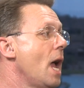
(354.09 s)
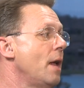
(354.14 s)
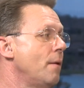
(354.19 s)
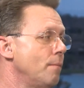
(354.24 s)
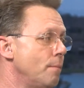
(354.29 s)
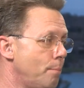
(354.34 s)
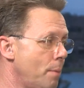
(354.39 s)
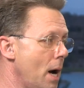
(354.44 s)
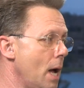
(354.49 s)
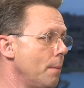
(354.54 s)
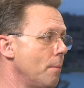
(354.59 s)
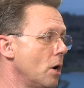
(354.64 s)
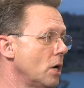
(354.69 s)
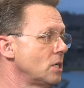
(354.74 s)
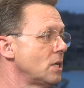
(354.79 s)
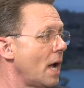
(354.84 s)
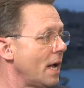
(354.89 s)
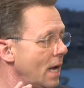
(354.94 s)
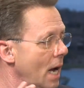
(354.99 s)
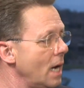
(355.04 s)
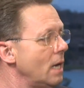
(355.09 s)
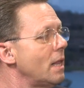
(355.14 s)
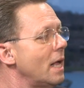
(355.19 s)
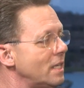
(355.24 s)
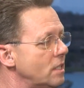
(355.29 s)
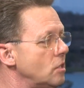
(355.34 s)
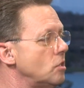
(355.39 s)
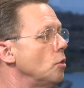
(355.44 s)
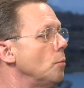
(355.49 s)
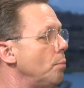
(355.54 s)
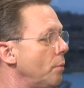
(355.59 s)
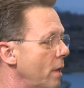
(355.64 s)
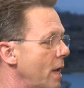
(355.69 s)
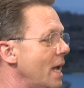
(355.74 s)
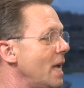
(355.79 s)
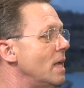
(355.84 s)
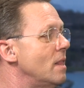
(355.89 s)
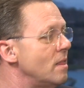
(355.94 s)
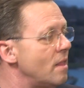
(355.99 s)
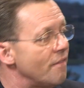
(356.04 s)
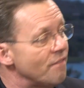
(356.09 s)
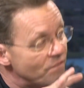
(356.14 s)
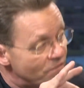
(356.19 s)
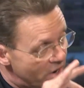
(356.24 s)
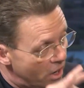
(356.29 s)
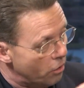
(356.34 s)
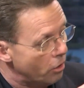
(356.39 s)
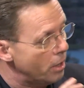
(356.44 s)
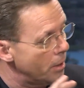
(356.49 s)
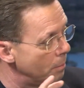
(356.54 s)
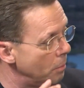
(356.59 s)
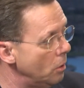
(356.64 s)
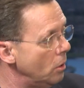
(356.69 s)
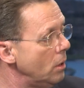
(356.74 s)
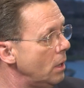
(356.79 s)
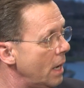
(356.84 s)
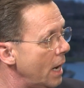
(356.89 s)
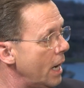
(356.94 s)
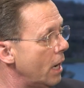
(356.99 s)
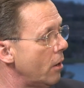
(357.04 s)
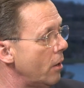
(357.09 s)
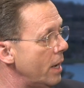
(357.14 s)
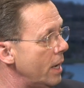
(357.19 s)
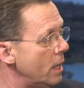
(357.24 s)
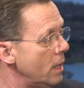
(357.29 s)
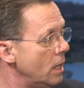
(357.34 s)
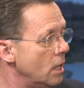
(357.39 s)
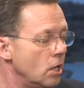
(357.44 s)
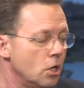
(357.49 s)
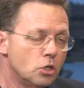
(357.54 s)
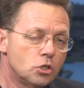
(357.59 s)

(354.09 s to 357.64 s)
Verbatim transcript: and bond markets. I kind of like to still play in the variable area.